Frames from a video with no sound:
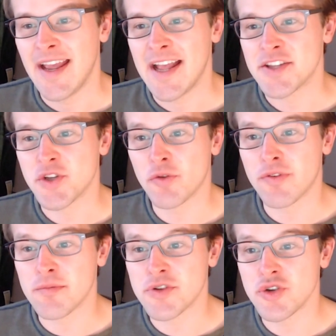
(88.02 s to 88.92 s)
And so
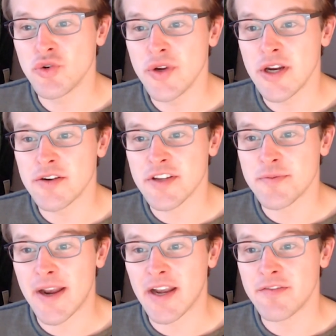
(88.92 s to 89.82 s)
from 2 years of
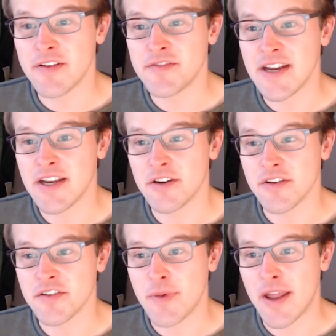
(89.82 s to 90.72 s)
spending to 15 years
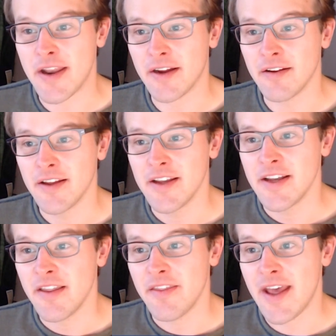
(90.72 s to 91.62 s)
of spending,
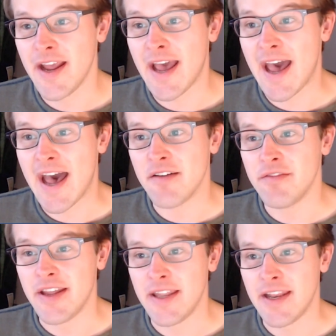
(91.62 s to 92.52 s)
they have
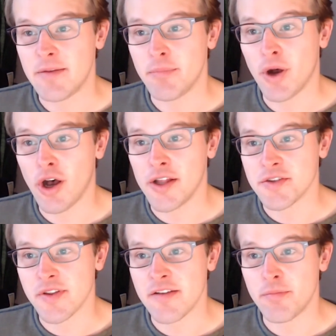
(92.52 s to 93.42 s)
it in
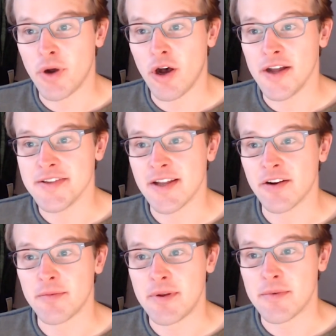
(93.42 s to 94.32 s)
bonds. So they have bonds that are
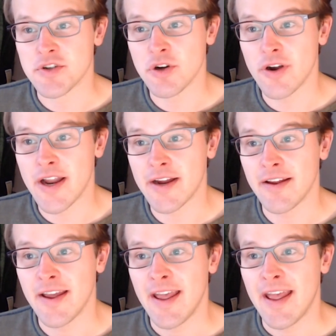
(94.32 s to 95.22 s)
going to be maturing.